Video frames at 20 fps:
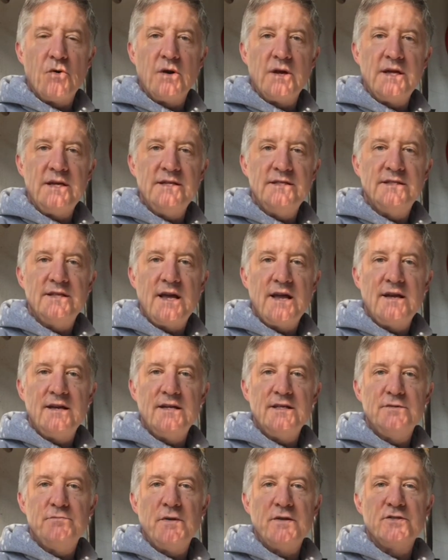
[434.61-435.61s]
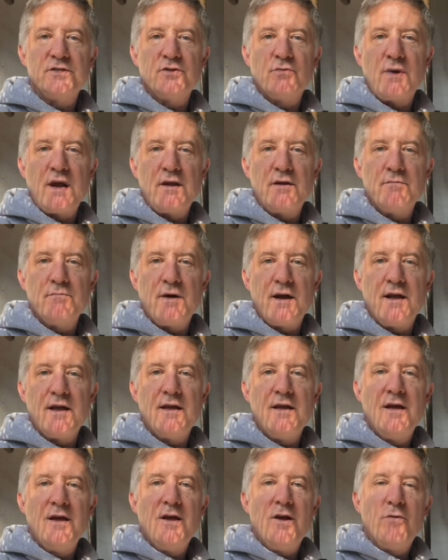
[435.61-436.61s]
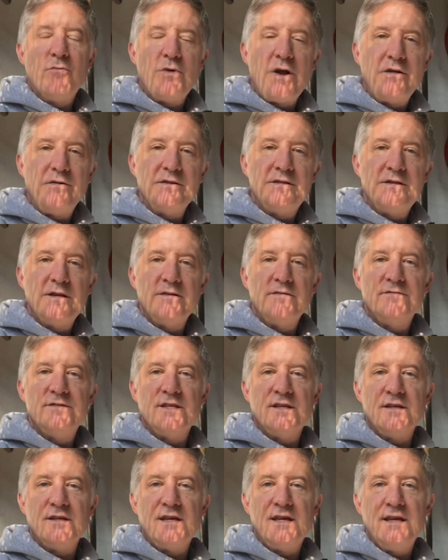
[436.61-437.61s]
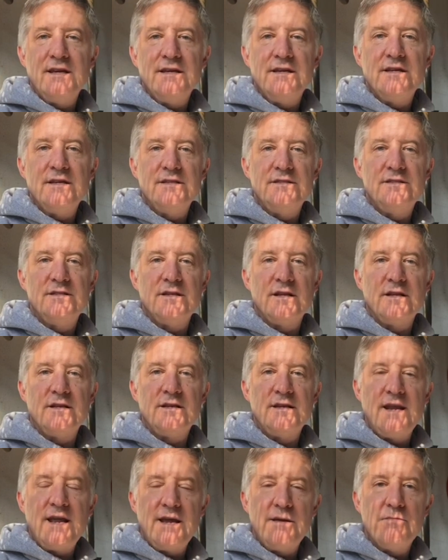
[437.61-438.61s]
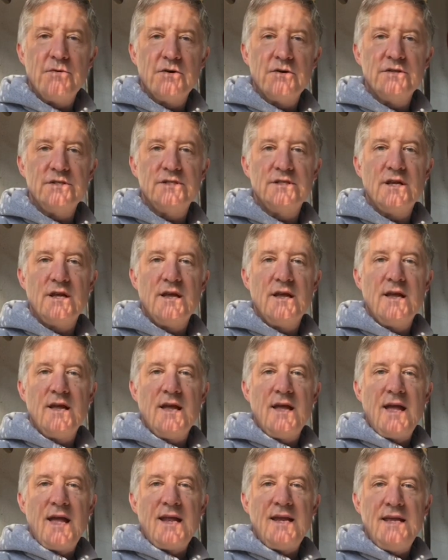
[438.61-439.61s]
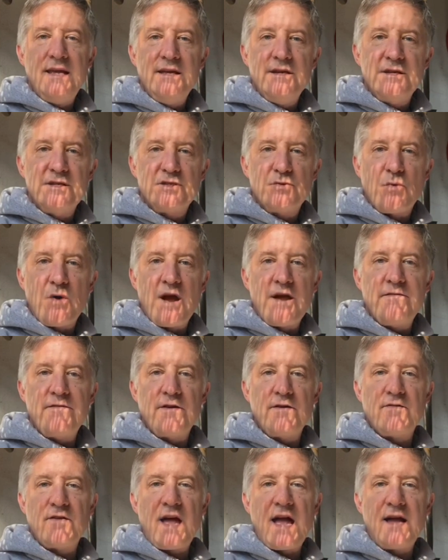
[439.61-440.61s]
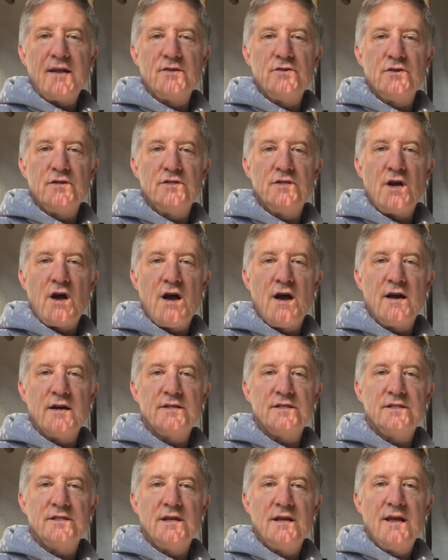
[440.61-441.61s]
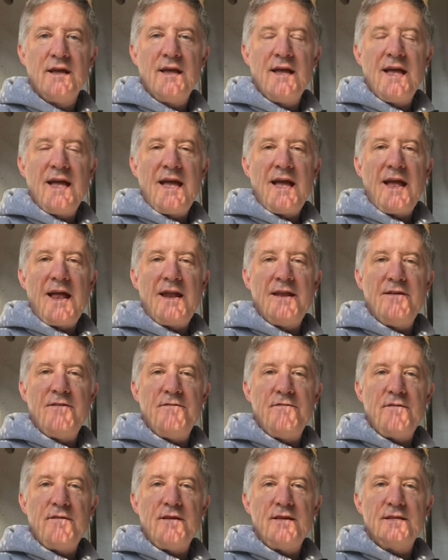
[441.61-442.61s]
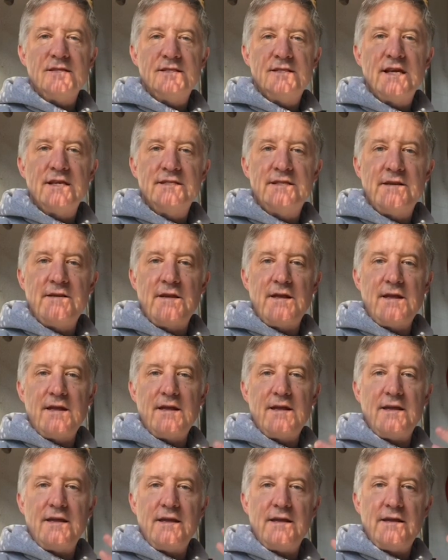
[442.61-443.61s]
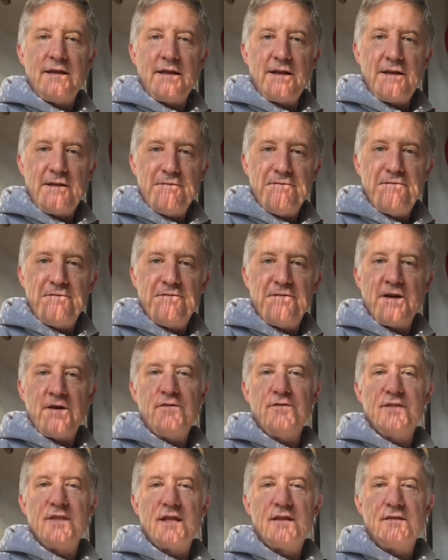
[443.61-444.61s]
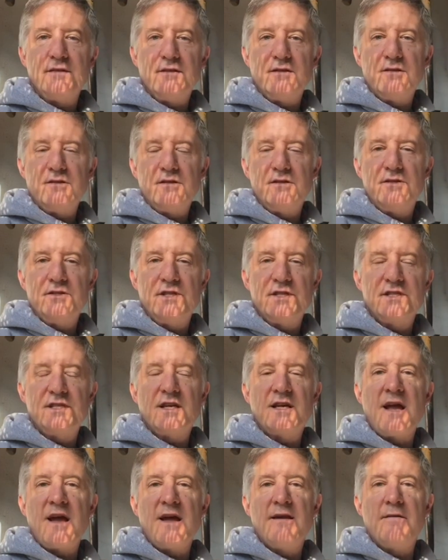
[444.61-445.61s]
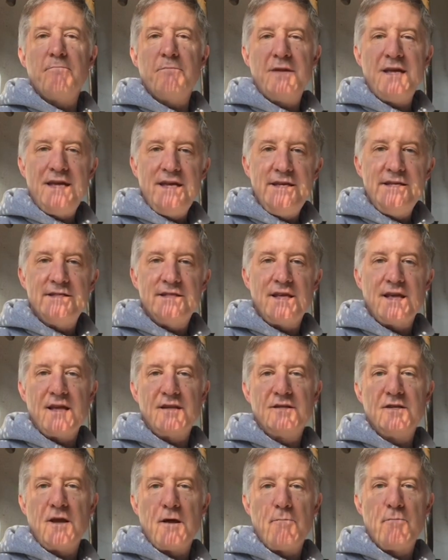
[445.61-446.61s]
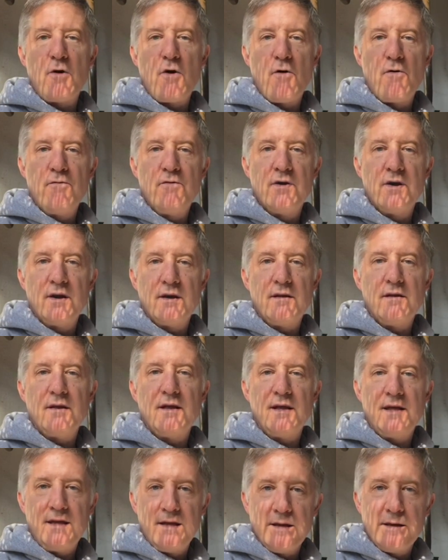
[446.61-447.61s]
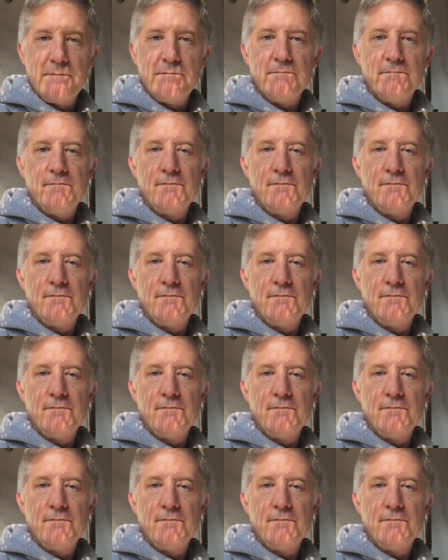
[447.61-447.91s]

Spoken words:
He said he's been surrounded by relatives and kids and neighbors. He and his wife have had good talks. And he says he felt that just a kind of peace had come over him.